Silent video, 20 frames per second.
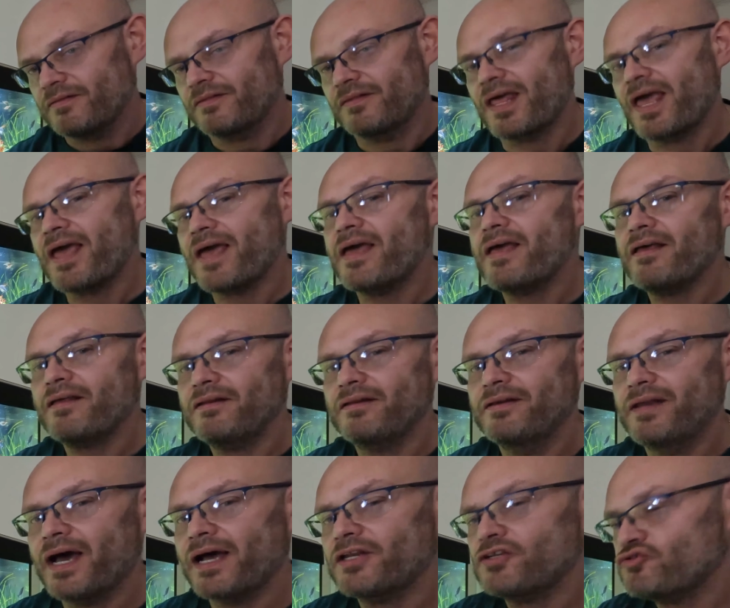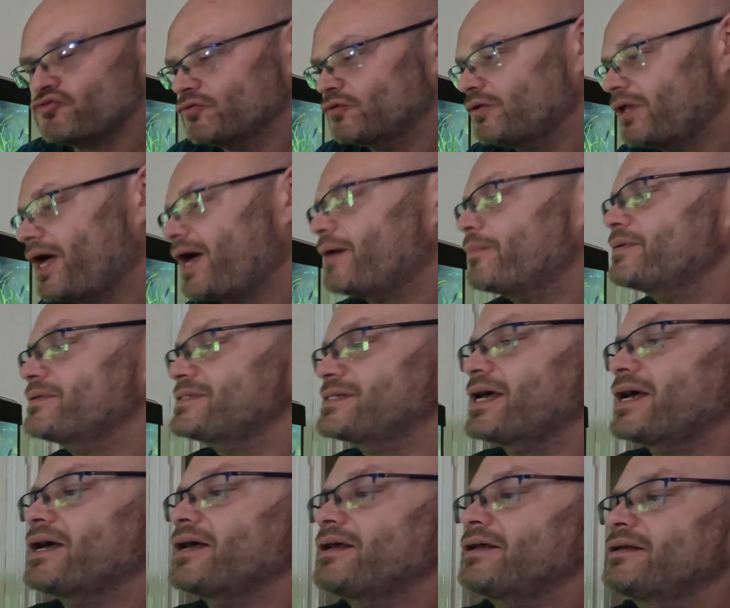their natural
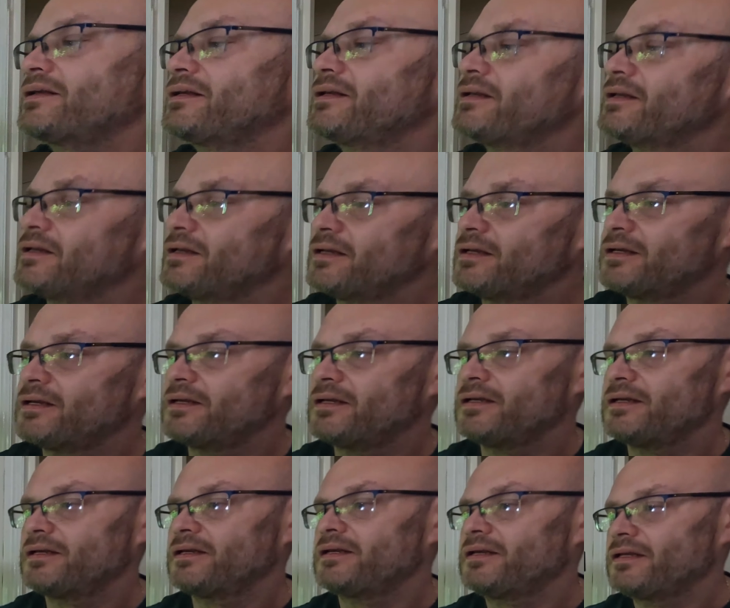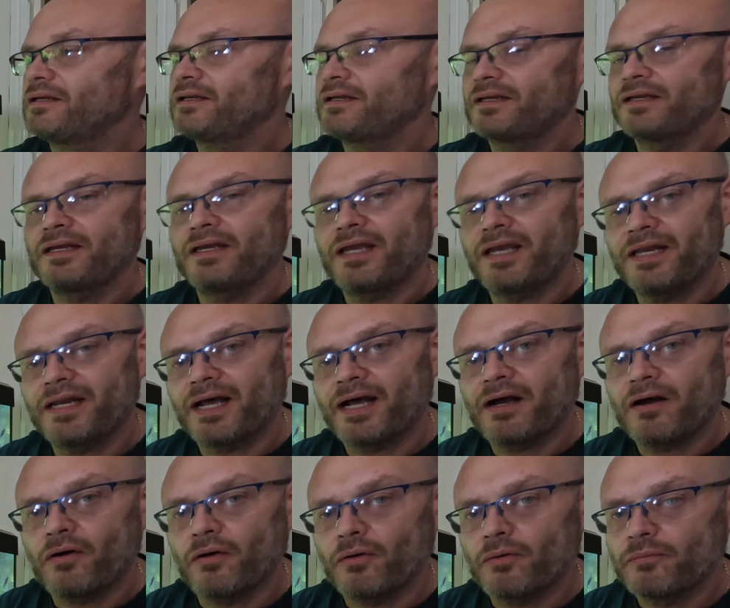habitat in our
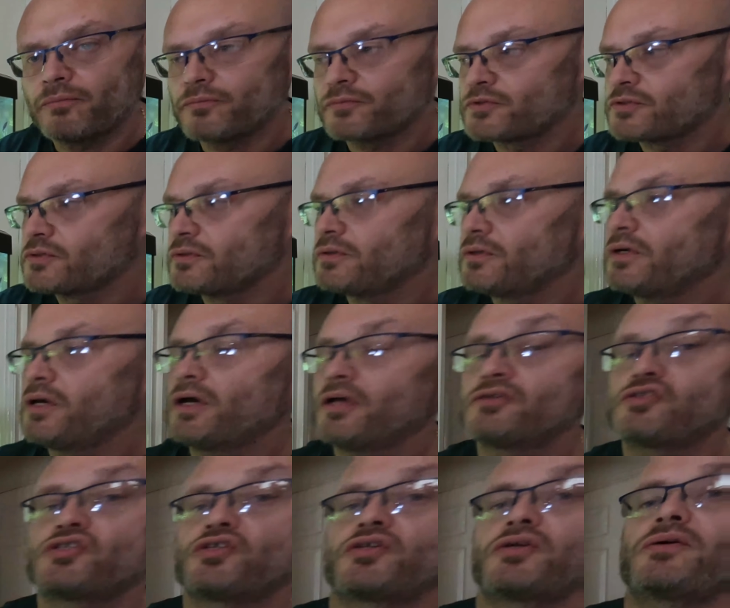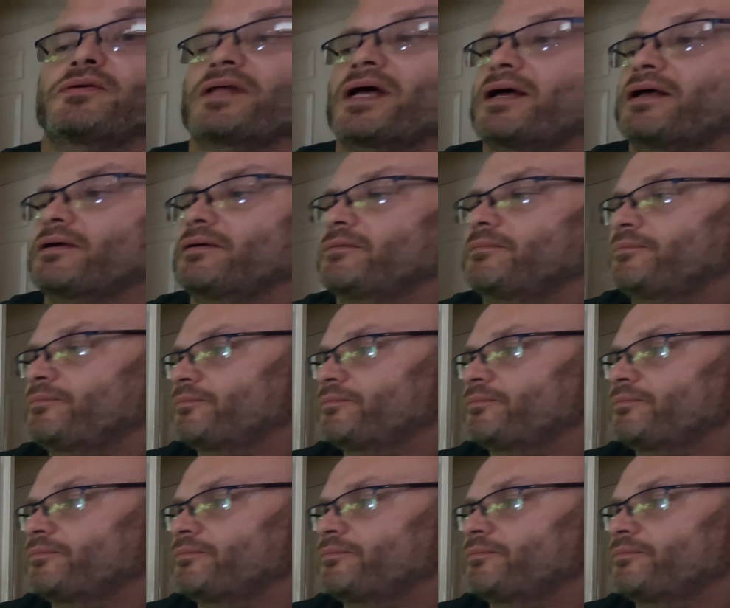homes. And to do that,